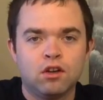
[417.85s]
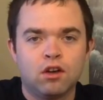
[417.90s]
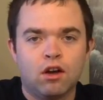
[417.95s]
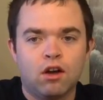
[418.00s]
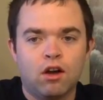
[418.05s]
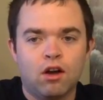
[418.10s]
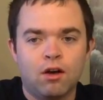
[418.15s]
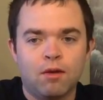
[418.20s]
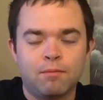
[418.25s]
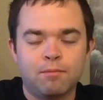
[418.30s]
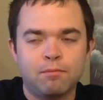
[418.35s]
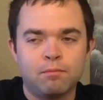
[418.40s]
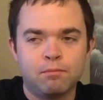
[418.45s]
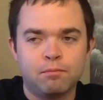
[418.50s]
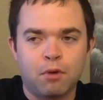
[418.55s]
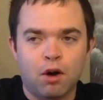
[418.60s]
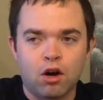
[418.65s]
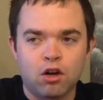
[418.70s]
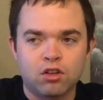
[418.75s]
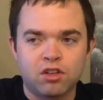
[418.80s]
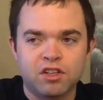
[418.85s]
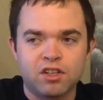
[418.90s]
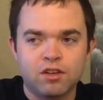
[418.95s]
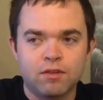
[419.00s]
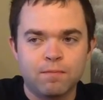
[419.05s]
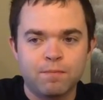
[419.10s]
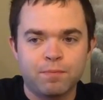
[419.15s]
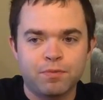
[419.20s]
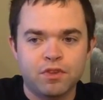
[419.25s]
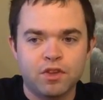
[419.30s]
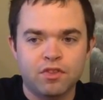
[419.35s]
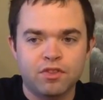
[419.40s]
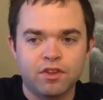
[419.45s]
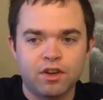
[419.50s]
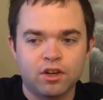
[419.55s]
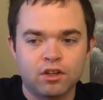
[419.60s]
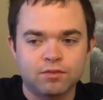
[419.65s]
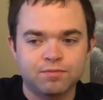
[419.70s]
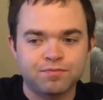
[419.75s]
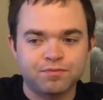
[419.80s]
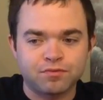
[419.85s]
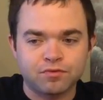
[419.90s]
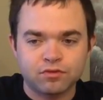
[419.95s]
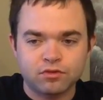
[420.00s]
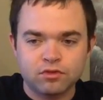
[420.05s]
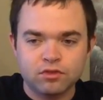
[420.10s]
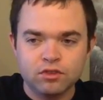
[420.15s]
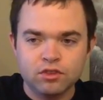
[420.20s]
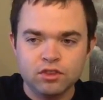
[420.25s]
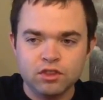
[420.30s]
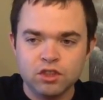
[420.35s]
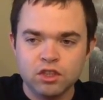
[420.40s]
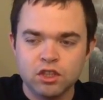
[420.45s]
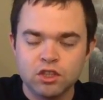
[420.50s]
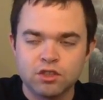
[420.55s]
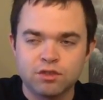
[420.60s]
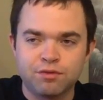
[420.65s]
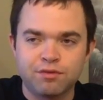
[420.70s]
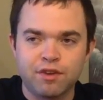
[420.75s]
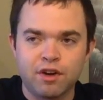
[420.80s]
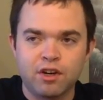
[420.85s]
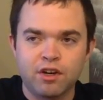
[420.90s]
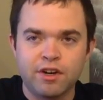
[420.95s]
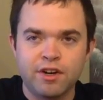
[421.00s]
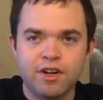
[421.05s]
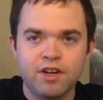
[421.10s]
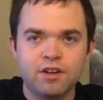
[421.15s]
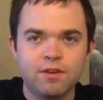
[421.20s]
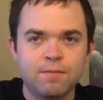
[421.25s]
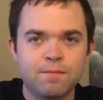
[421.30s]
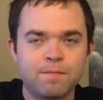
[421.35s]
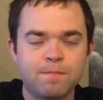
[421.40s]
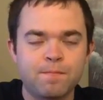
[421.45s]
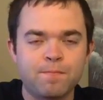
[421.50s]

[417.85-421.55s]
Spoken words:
barley in there. The